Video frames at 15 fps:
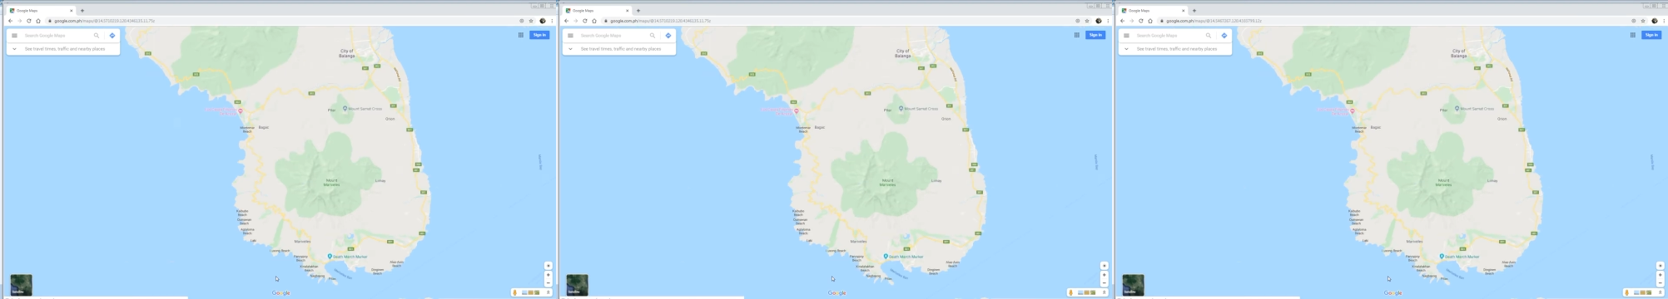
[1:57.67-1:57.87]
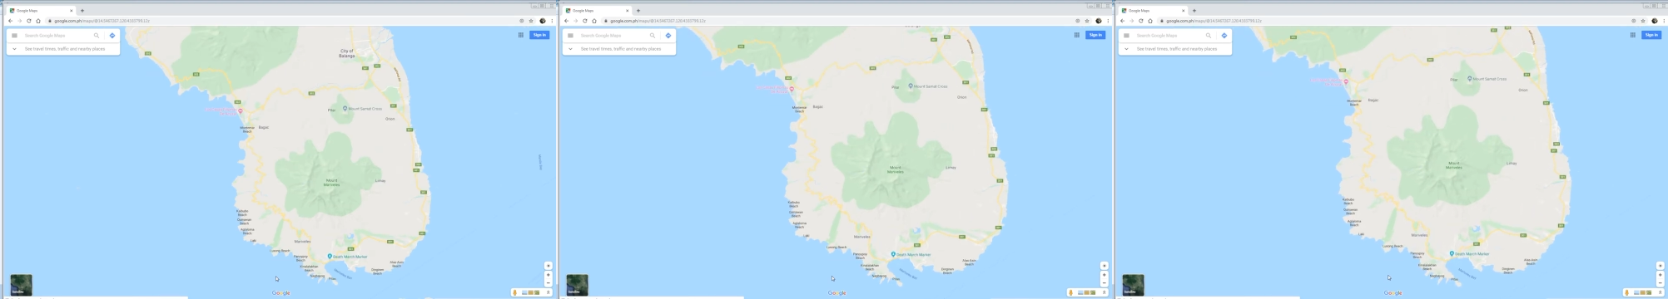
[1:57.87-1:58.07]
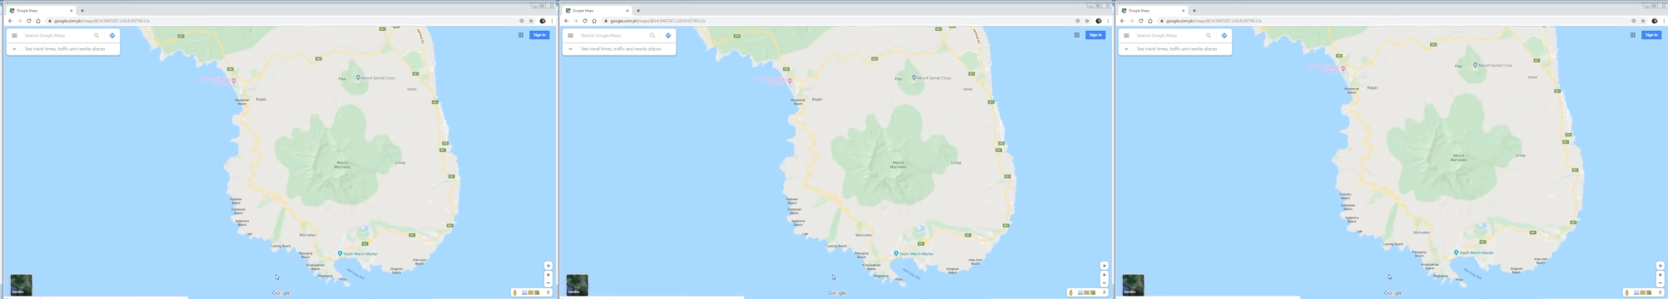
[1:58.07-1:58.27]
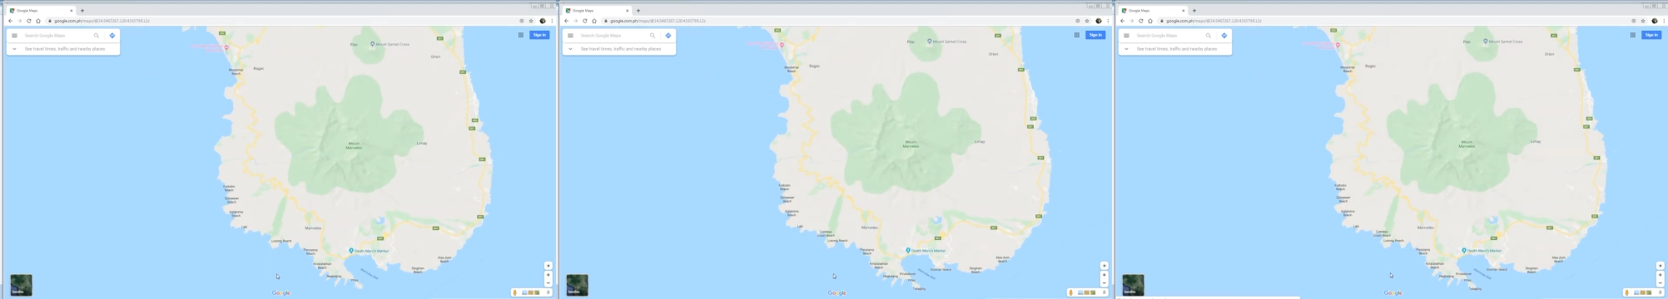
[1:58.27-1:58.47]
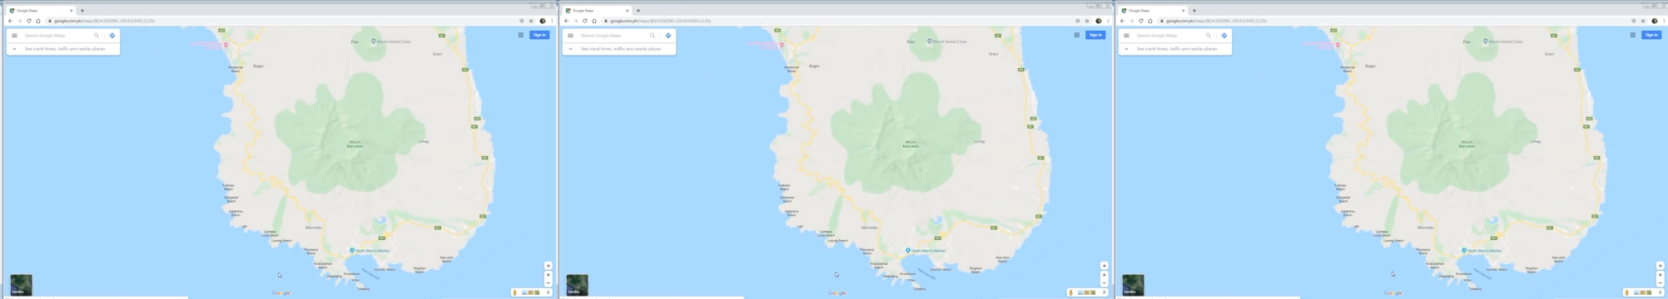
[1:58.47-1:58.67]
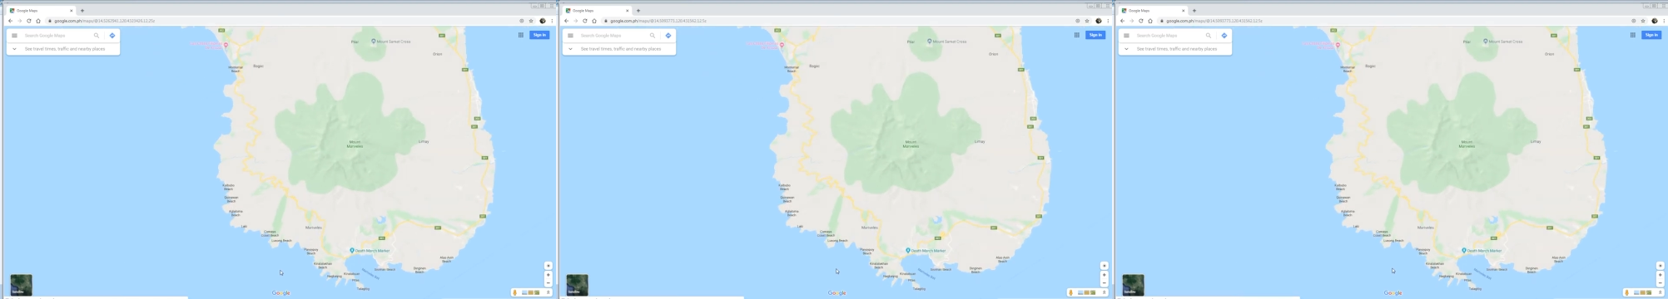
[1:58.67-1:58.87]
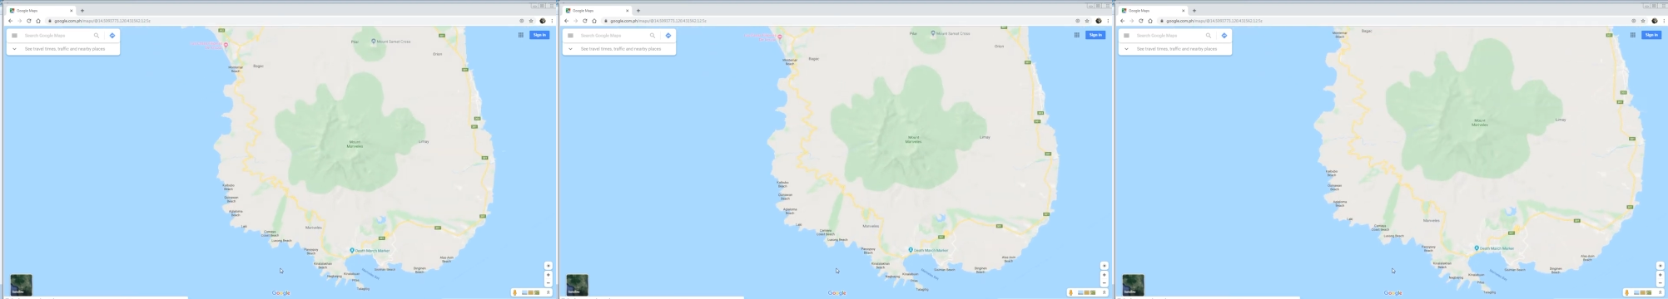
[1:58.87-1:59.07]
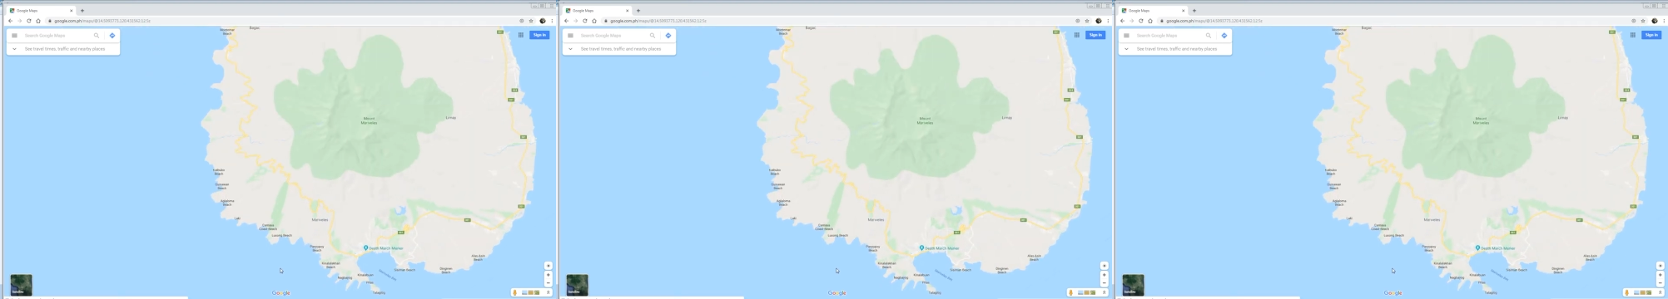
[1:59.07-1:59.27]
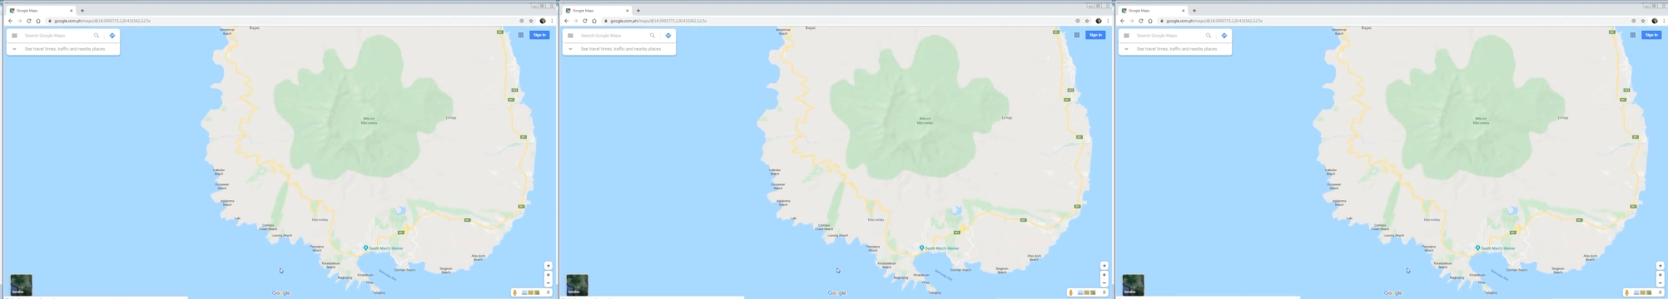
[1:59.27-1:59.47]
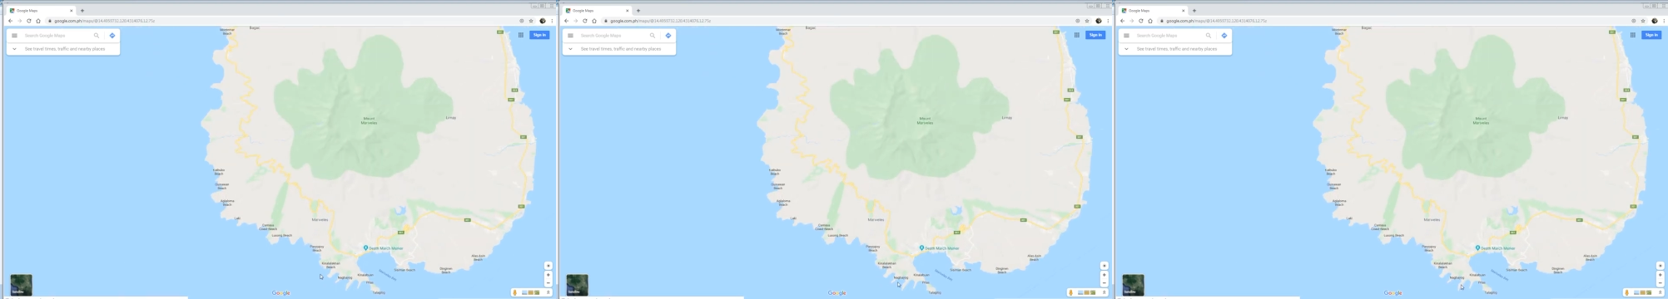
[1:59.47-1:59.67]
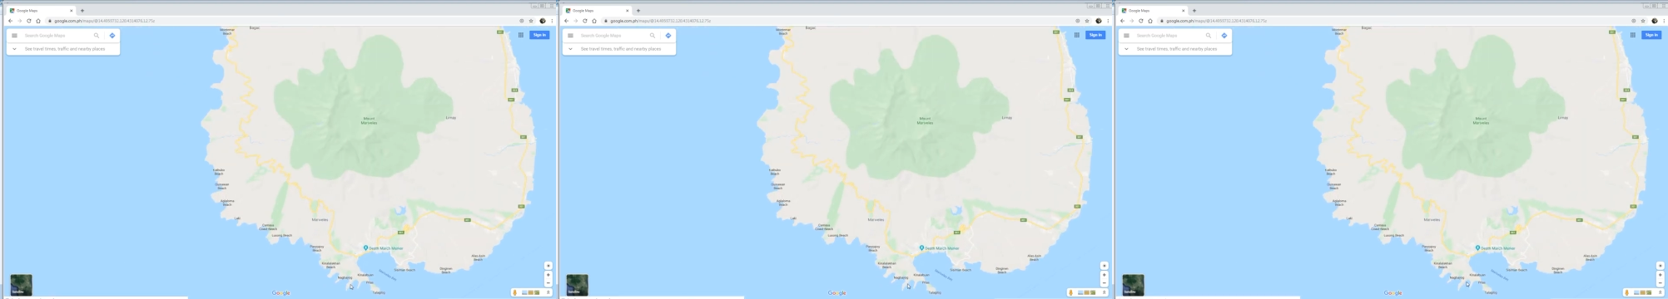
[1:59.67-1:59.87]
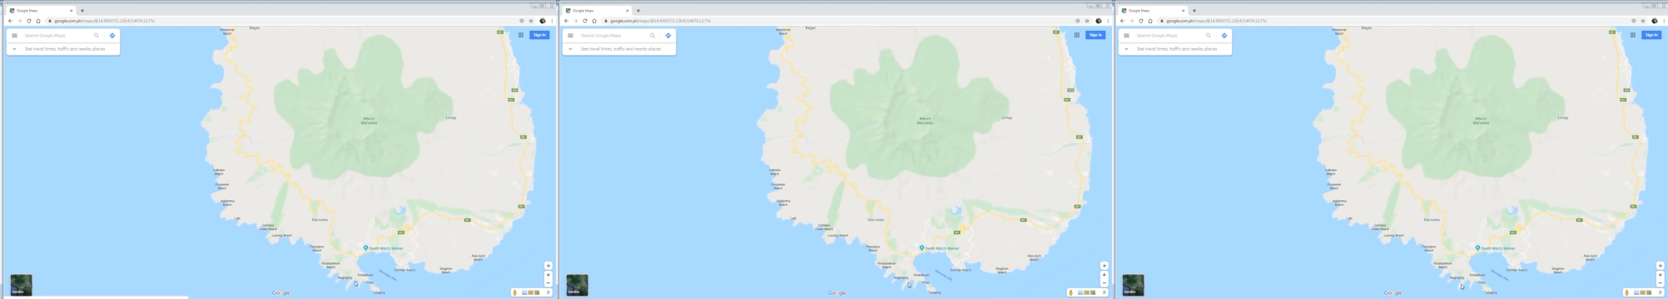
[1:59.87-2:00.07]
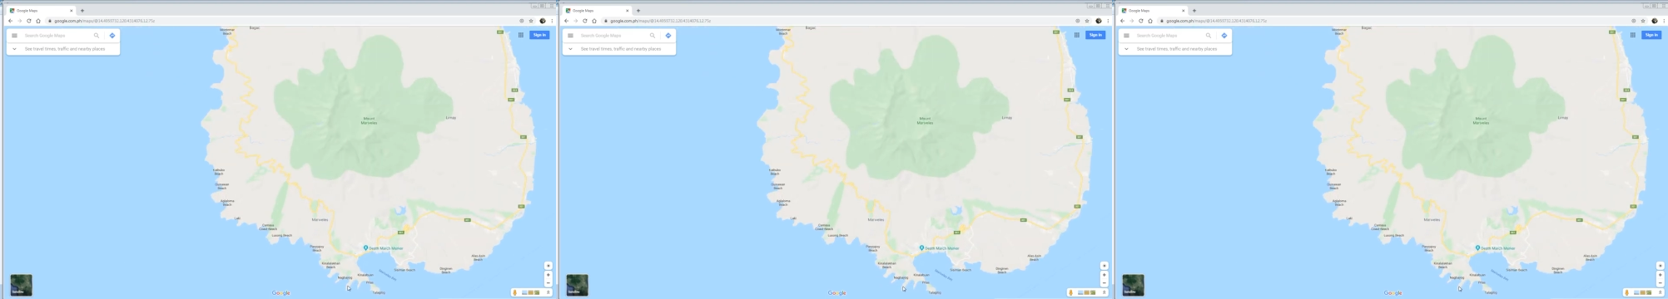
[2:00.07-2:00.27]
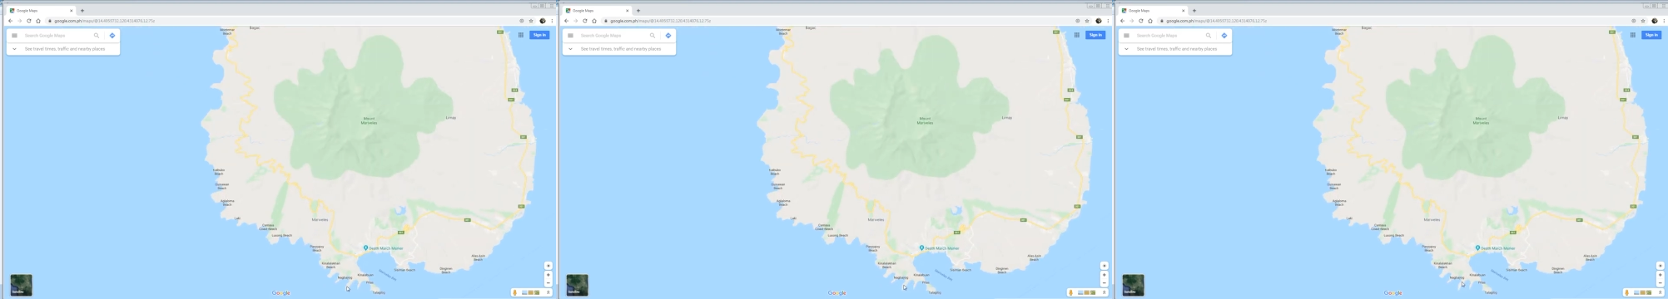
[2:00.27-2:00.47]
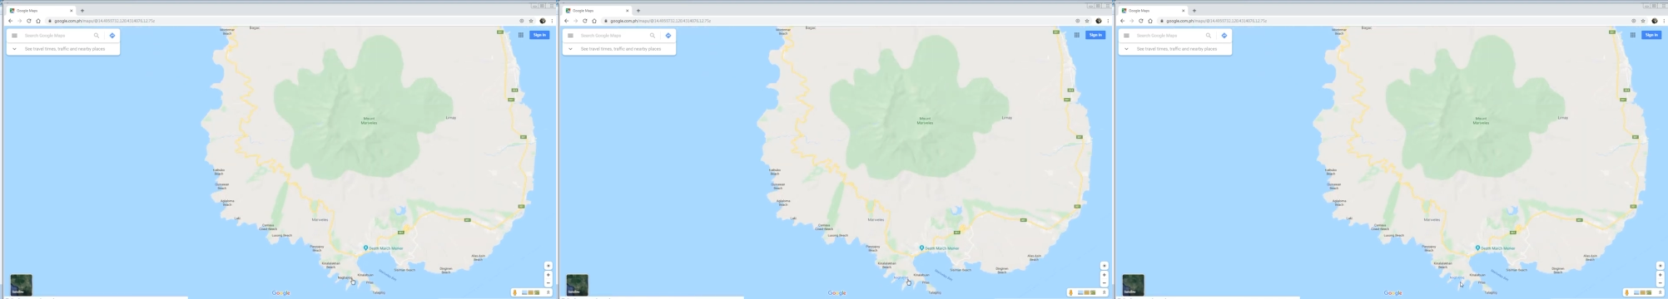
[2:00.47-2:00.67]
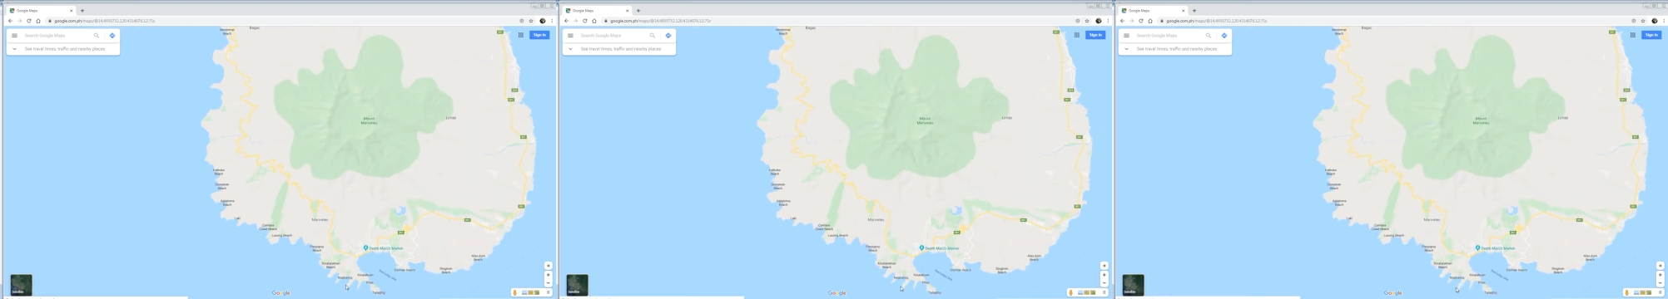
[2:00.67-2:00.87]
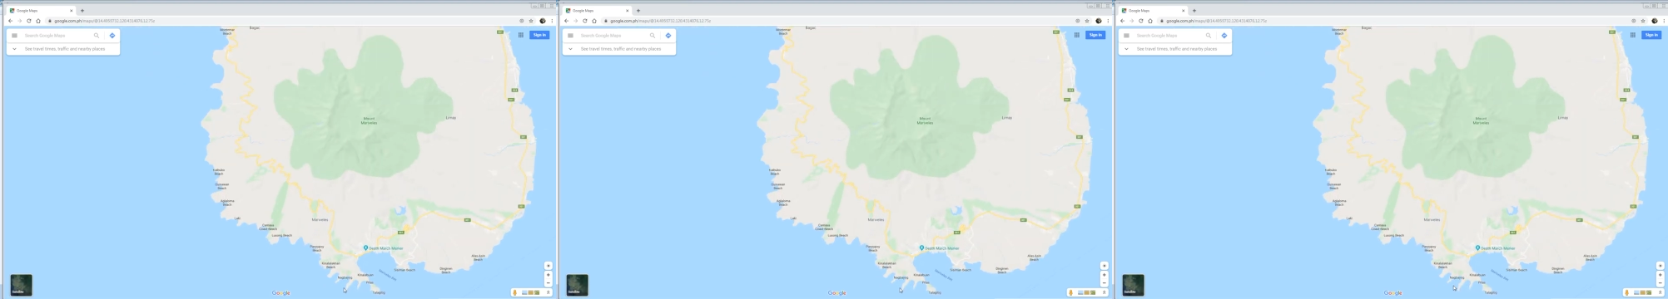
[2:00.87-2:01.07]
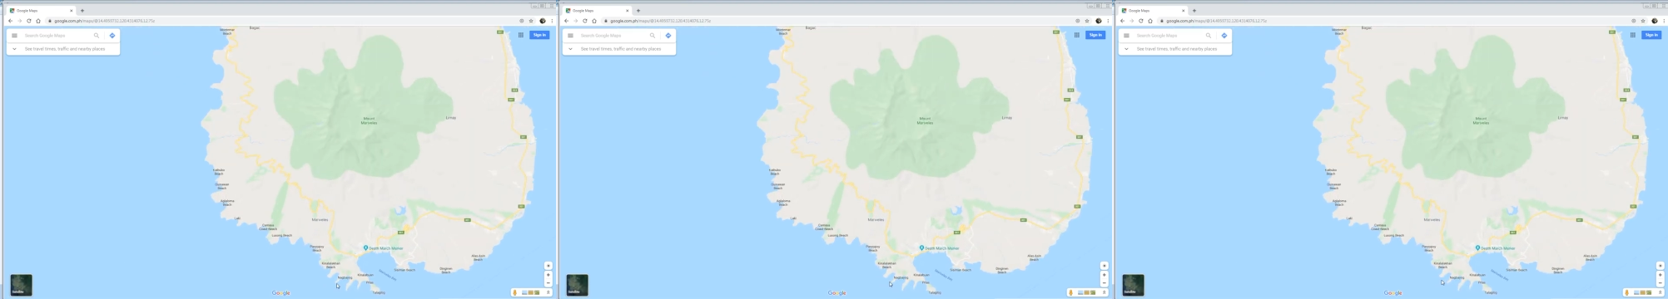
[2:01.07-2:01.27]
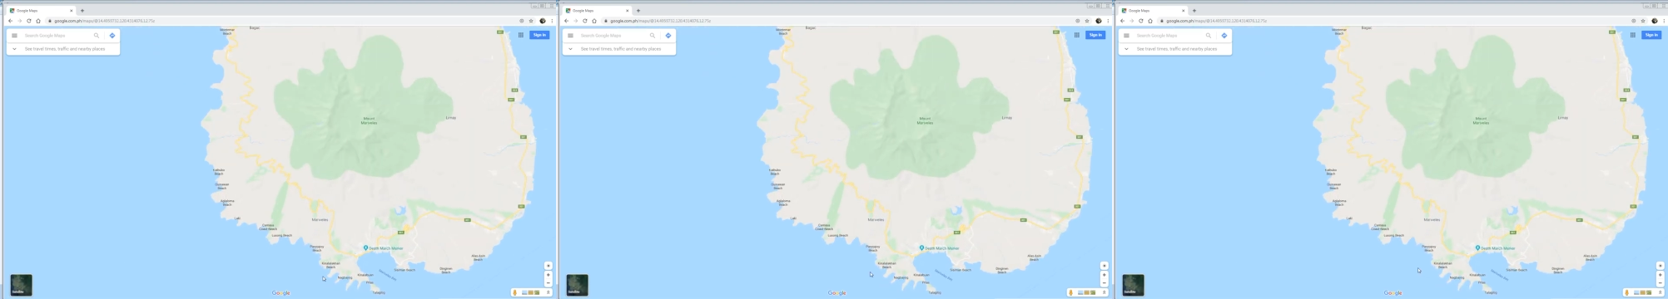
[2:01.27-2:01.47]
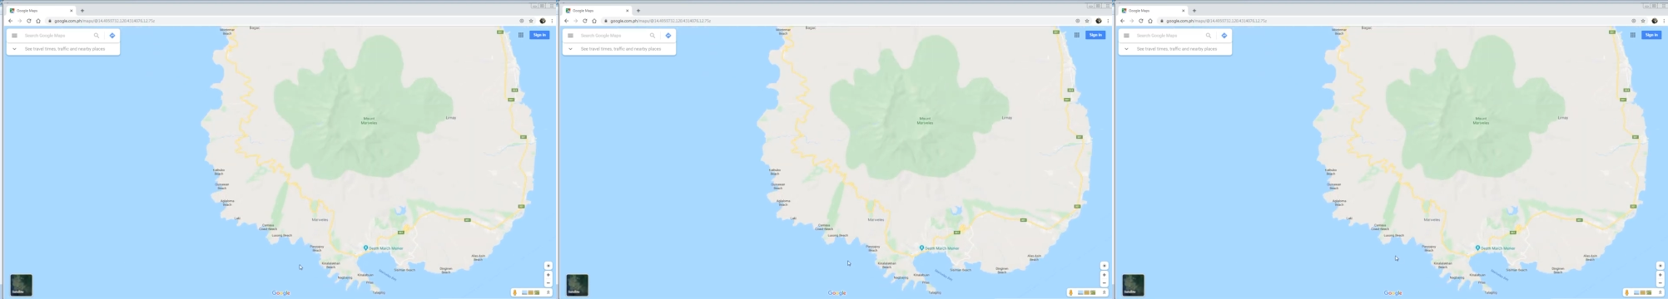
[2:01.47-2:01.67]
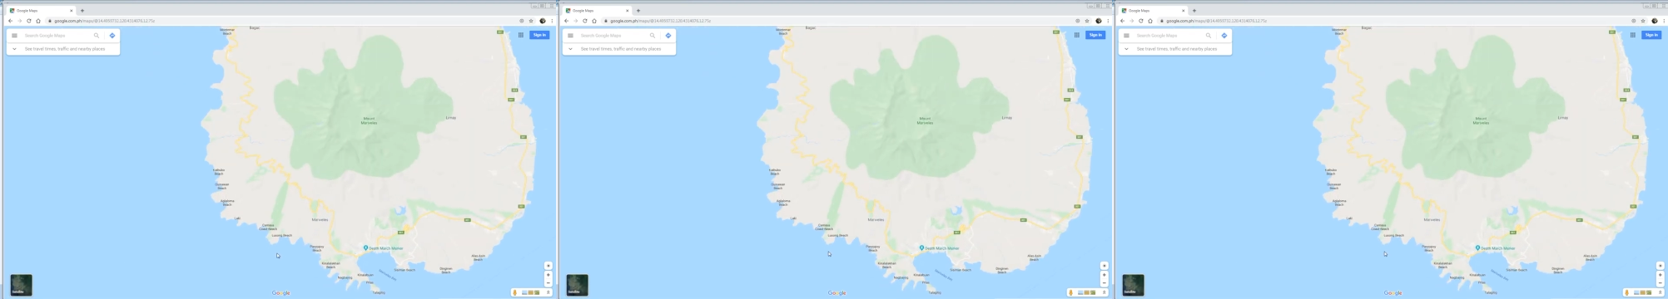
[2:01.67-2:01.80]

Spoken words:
(no speaker visible)